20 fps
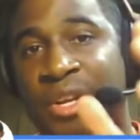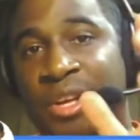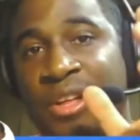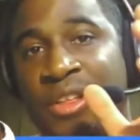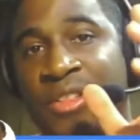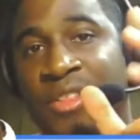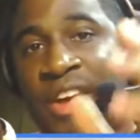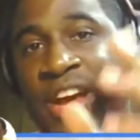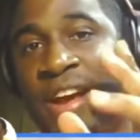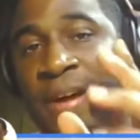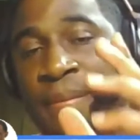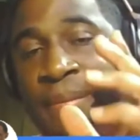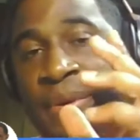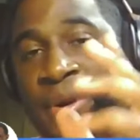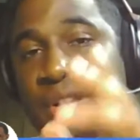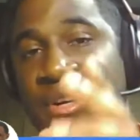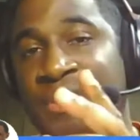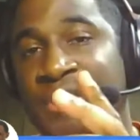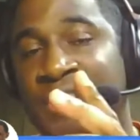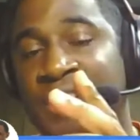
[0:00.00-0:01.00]
That
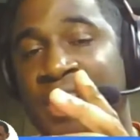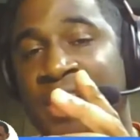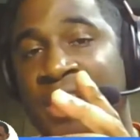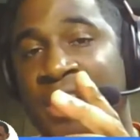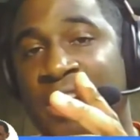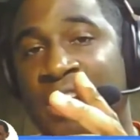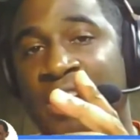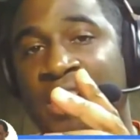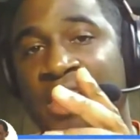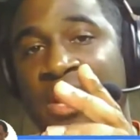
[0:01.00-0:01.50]
person